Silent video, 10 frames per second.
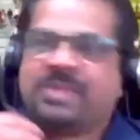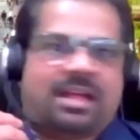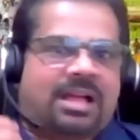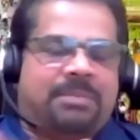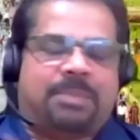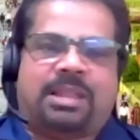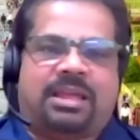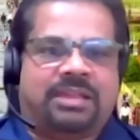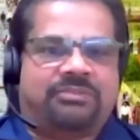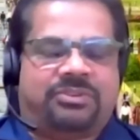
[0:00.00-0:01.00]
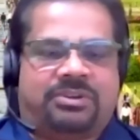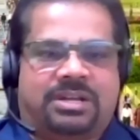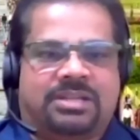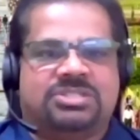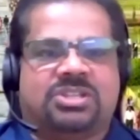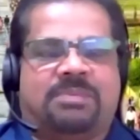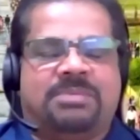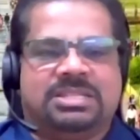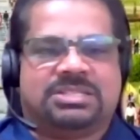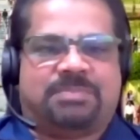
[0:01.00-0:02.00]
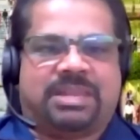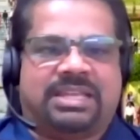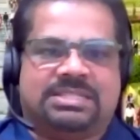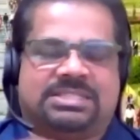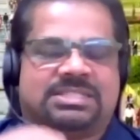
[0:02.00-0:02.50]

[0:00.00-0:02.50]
I'm applying for a job in this place.